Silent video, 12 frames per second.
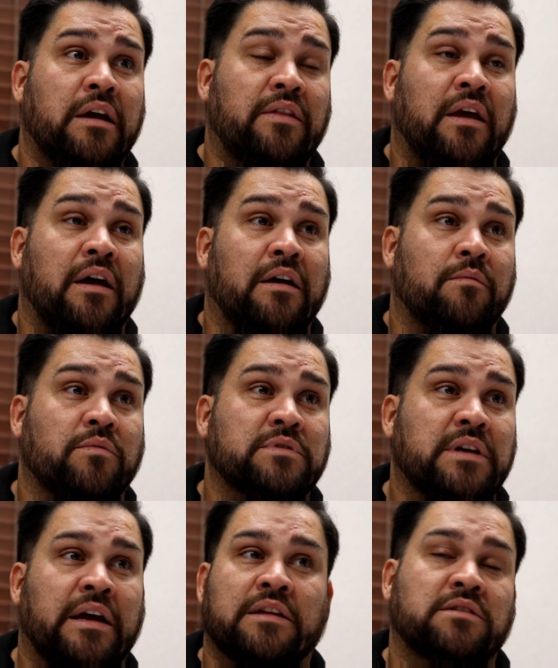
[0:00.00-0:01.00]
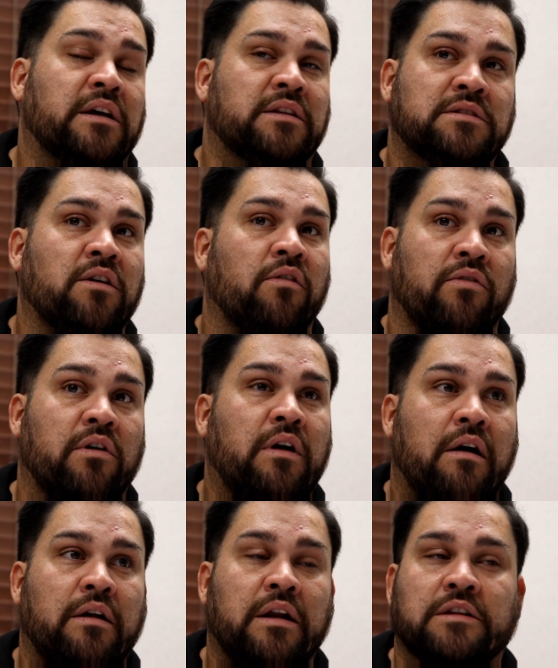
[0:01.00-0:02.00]
and the animals, it's
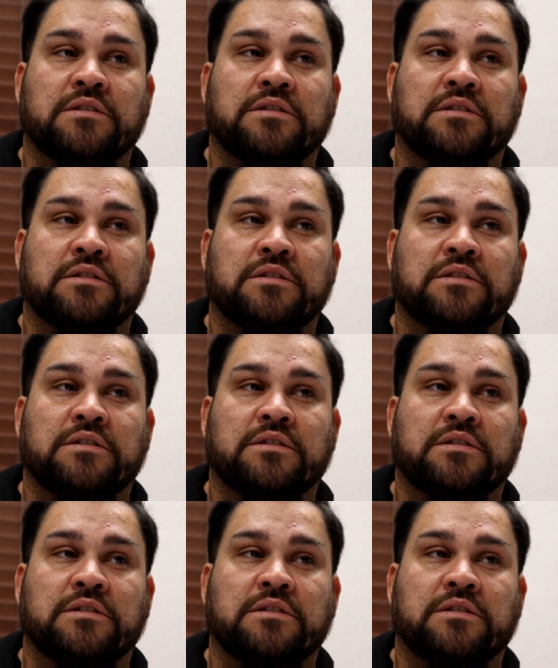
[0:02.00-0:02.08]
overcrowded.